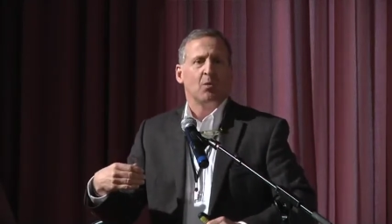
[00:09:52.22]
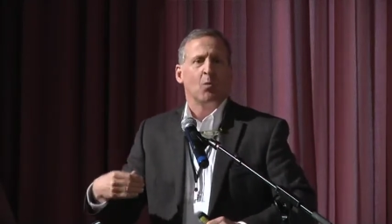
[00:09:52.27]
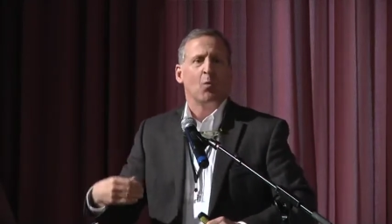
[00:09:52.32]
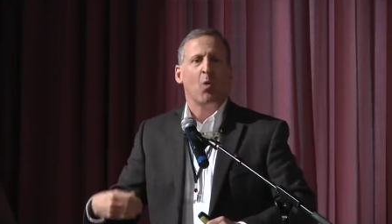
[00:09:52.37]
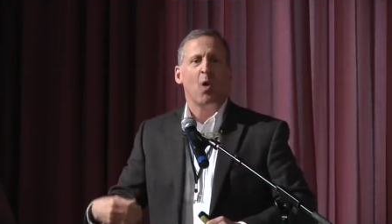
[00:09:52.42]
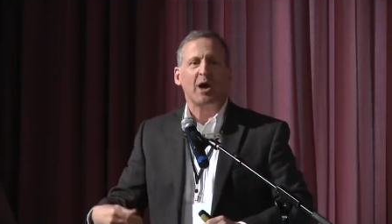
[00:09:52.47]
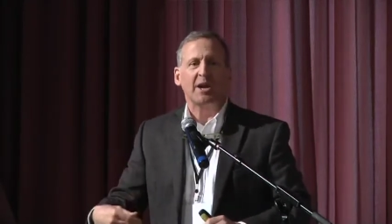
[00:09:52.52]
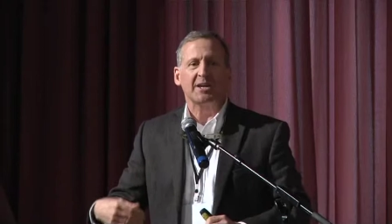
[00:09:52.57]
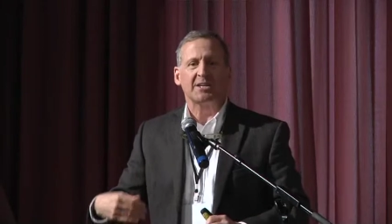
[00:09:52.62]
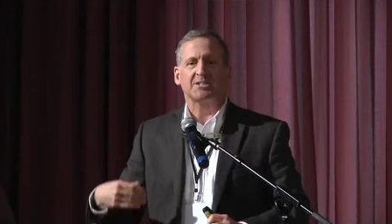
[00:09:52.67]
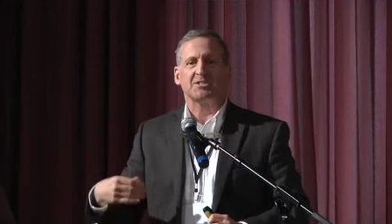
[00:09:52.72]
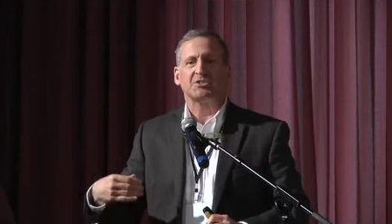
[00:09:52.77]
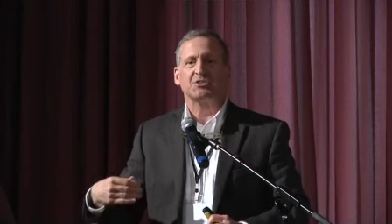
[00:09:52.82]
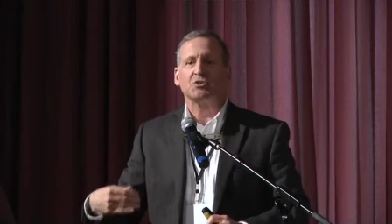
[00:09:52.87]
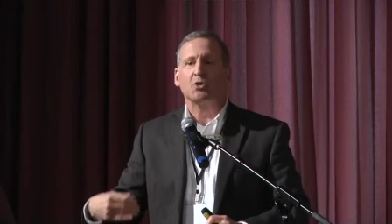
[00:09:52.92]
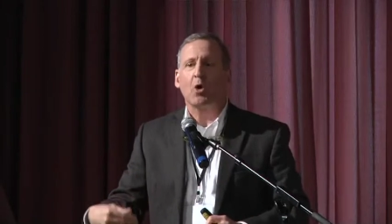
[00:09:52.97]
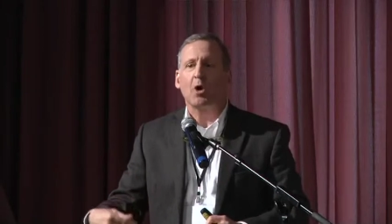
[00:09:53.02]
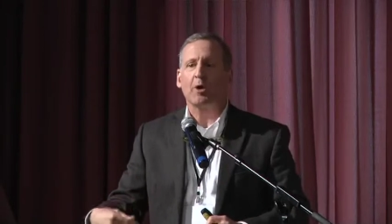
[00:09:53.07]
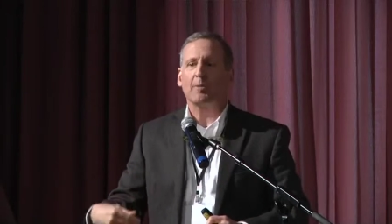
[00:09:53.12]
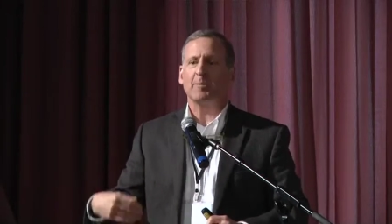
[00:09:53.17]
what is
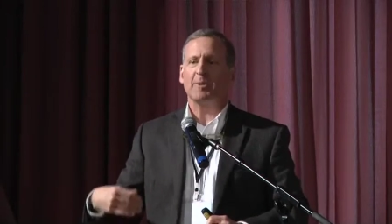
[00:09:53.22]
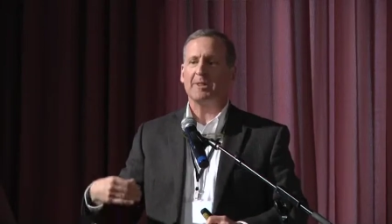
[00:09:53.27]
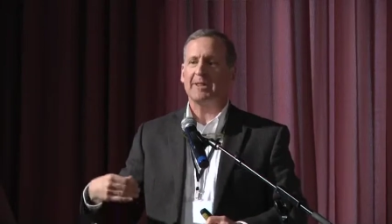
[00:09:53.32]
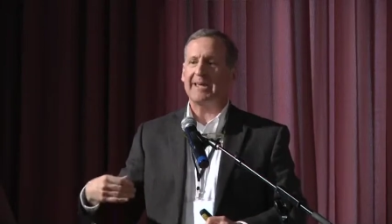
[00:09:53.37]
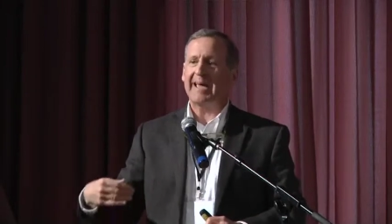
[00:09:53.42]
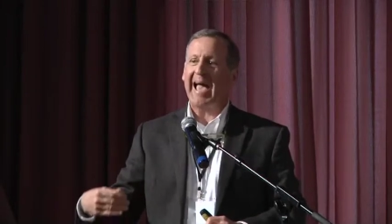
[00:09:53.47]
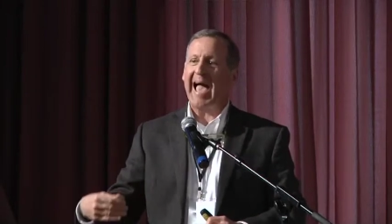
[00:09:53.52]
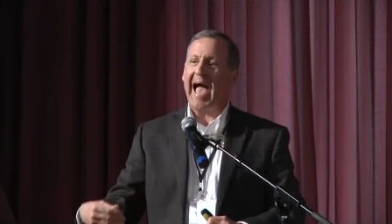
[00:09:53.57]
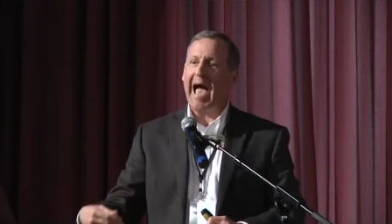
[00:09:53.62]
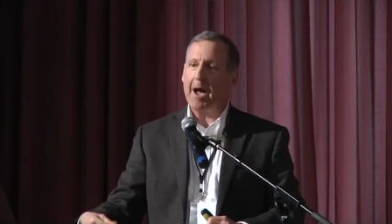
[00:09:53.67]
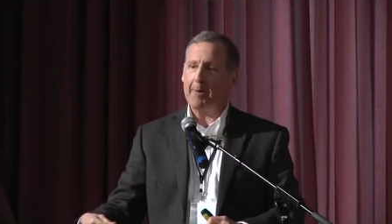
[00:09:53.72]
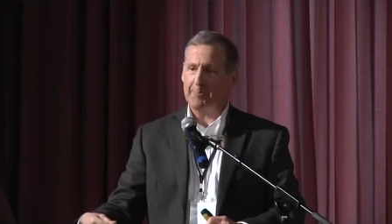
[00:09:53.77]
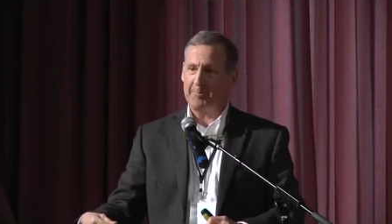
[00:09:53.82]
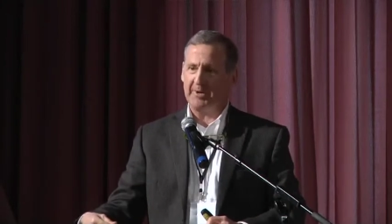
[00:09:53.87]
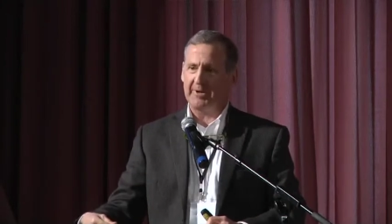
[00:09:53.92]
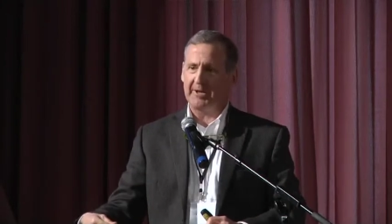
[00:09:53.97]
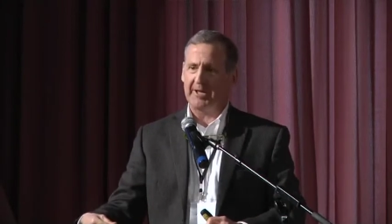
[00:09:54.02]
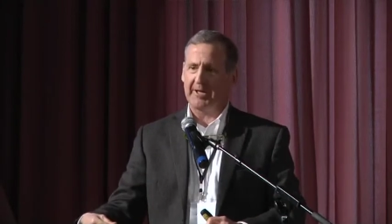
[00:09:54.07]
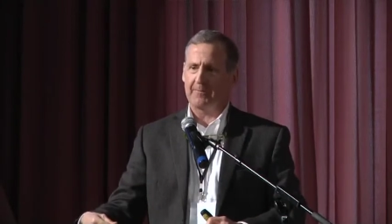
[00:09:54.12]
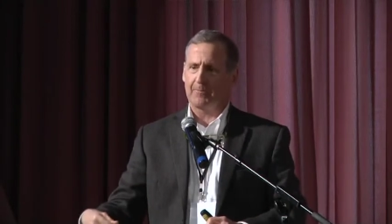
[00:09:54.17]
normally
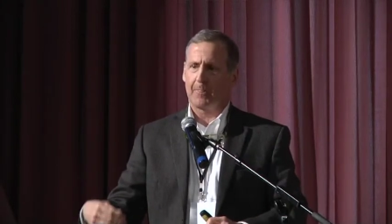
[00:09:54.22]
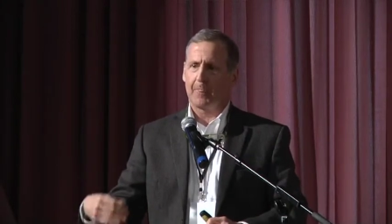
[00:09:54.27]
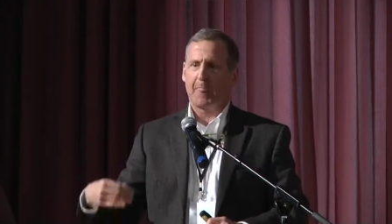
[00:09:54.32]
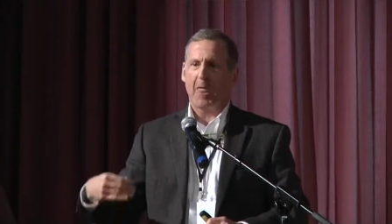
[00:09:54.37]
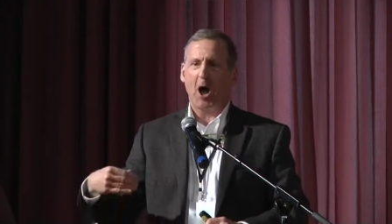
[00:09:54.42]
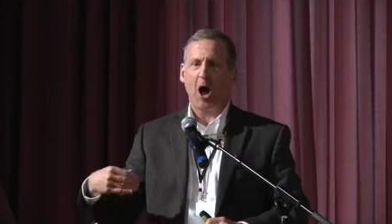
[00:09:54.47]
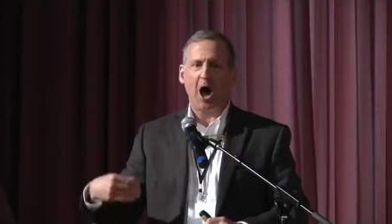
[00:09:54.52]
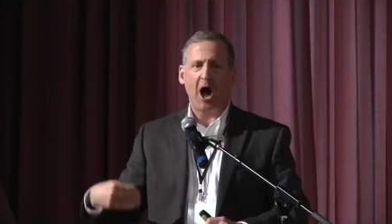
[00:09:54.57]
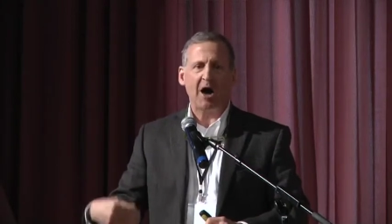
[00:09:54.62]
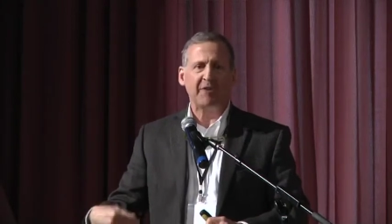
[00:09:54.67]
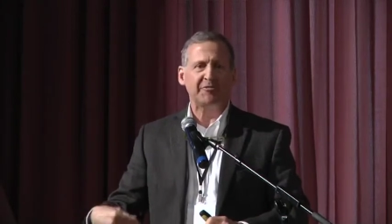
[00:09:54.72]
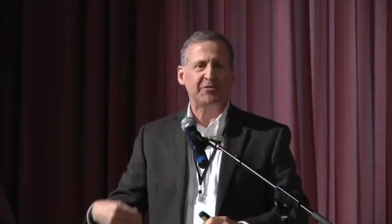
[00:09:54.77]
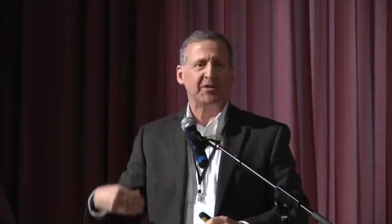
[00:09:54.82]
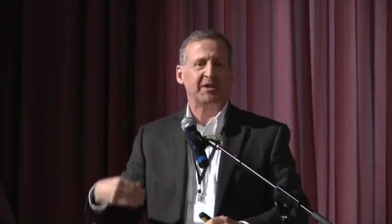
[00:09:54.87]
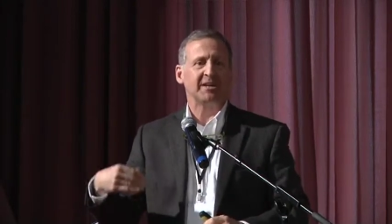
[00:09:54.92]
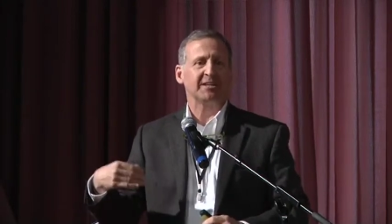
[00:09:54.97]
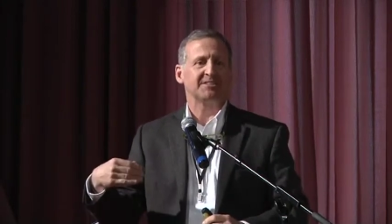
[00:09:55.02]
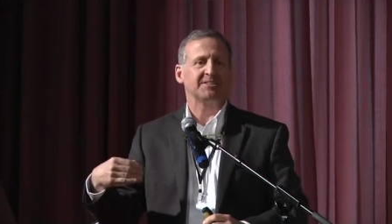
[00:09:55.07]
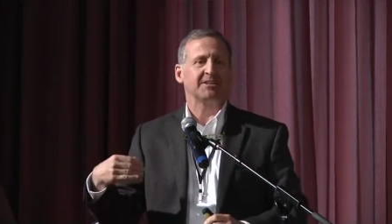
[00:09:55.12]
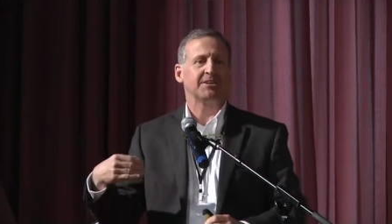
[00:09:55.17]
happening
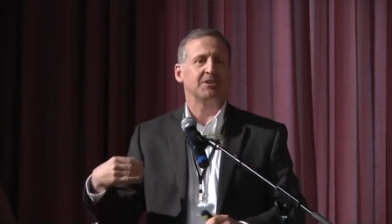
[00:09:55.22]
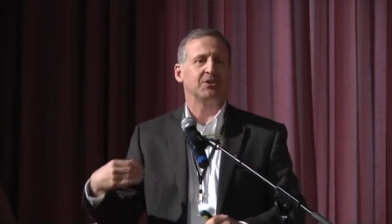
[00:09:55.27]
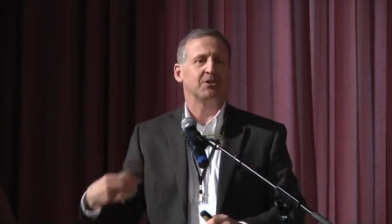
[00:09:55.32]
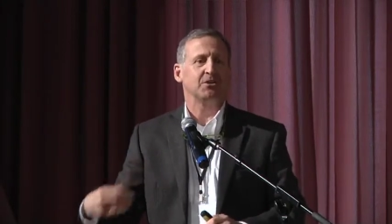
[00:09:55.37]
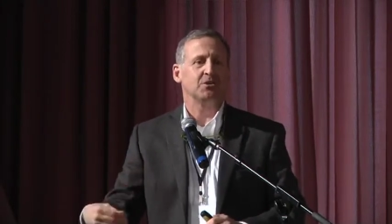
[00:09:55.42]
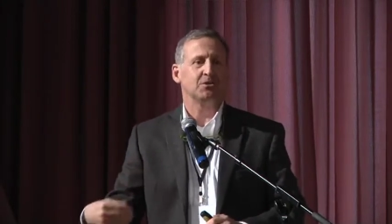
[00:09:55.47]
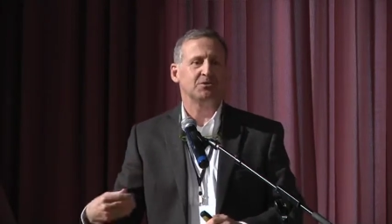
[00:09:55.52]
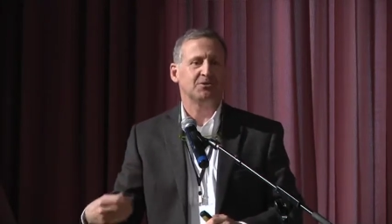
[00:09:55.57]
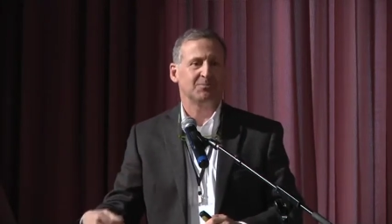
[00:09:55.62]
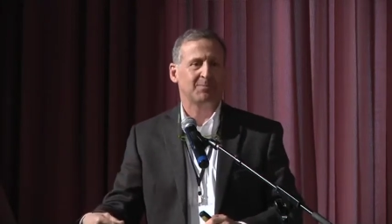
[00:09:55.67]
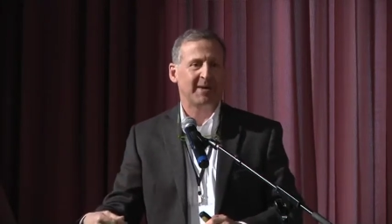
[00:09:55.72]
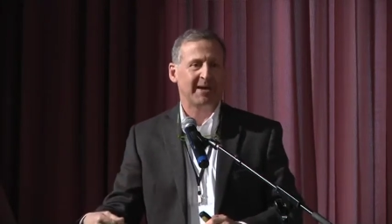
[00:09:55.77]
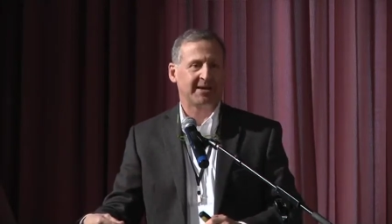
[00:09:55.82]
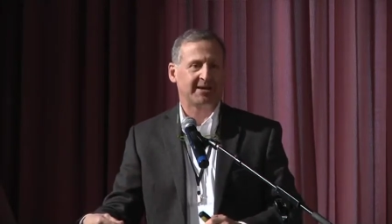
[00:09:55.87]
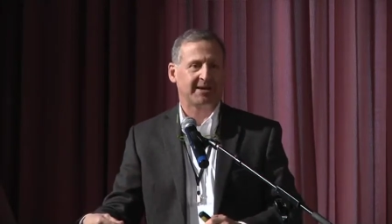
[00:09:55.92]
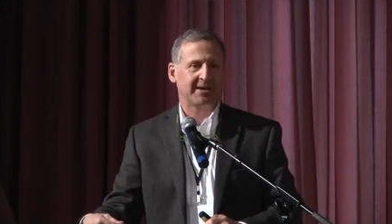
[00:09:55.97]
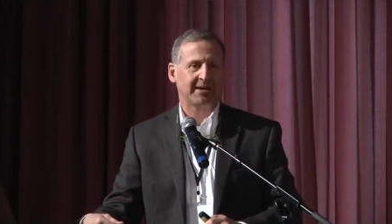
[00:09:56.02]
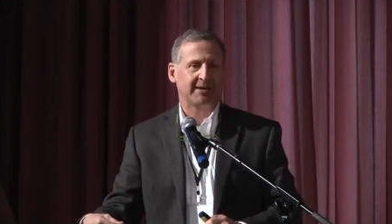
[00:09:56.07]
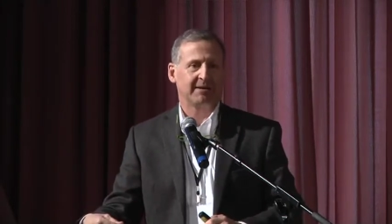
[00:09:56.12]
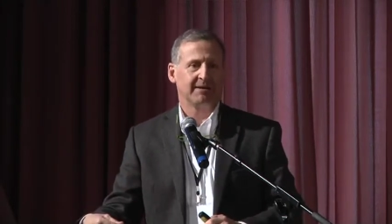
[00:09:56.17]
often isn't news
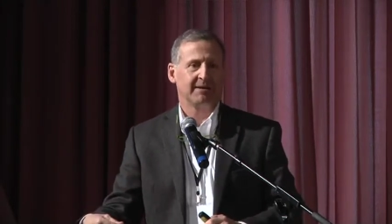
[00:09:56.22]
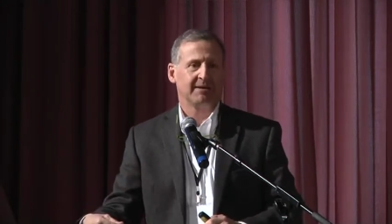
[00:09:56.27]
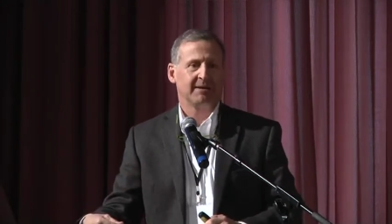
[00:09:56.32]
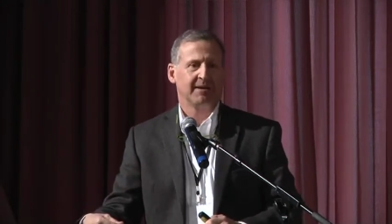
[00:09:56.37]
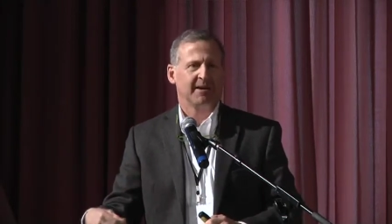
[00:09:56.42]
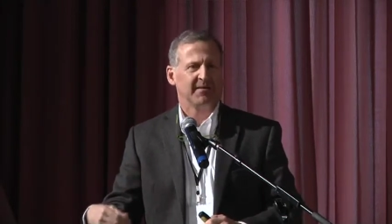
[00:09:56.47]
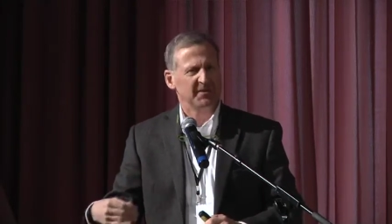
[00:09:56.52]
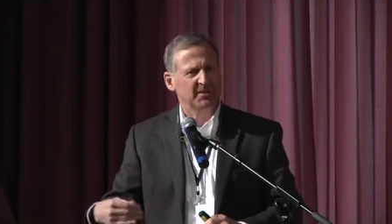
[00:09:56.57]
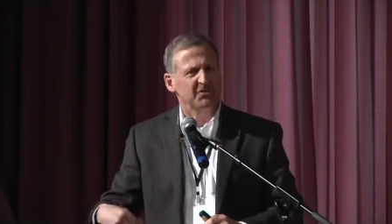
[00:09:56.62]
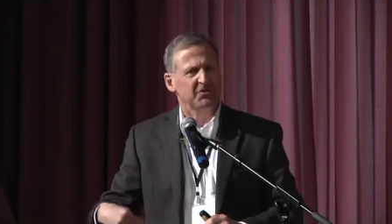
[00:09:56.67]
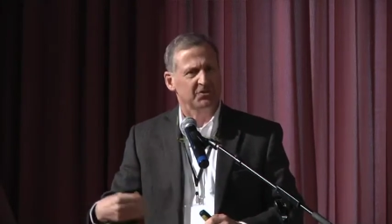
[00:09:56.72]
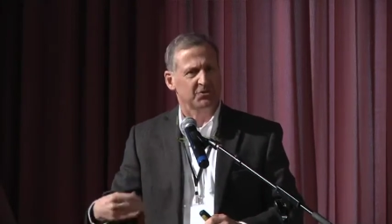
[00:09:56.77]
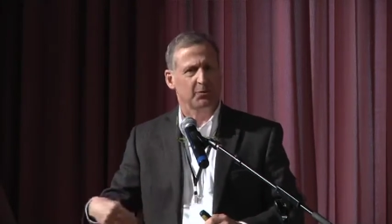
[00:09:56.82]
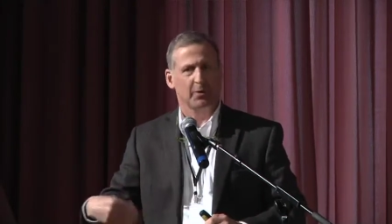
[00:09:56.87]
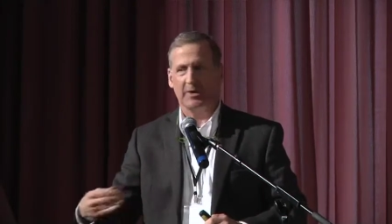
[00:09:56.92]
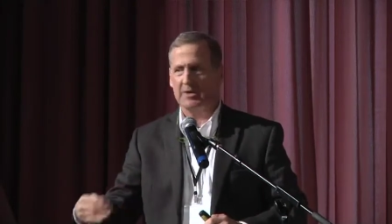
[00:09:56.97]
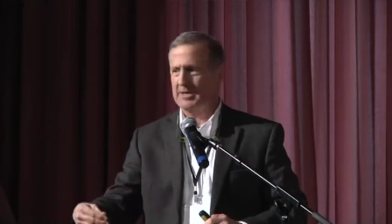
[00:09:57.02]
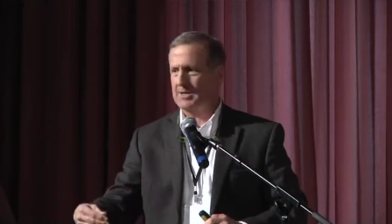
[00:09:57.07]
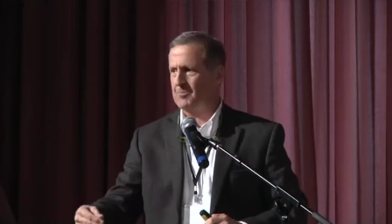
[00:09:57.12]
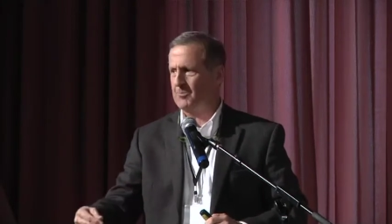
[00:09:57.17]
making. And this is
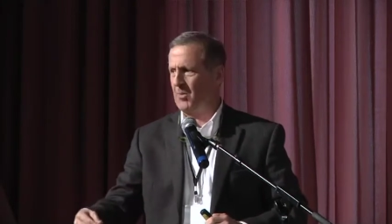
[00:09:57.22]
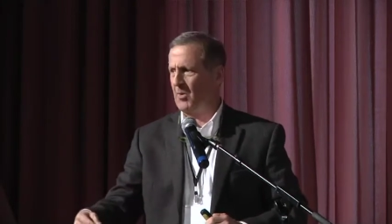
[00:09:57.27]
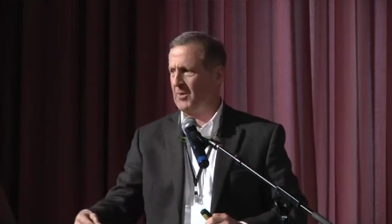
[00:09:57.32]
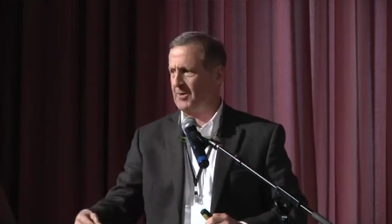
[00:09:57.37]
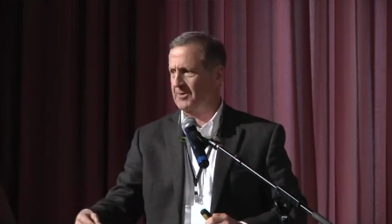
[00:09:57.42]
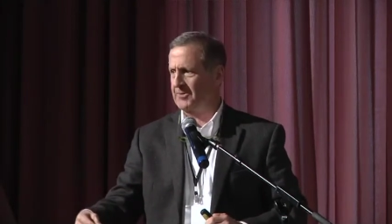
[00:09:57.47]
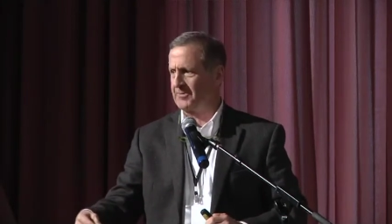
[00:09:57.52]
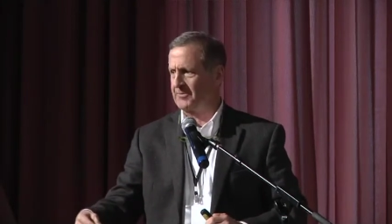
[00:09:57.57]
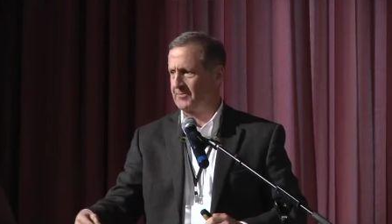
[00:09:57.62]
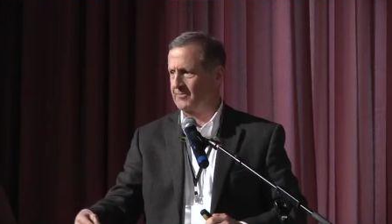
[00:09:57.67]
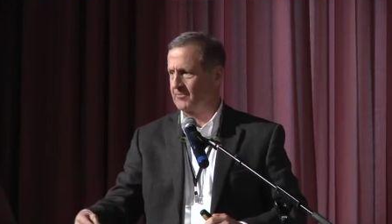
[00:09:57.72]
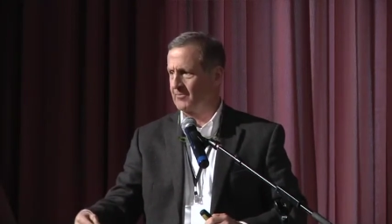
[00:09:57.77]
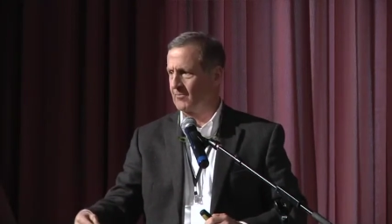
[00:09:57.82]
really important.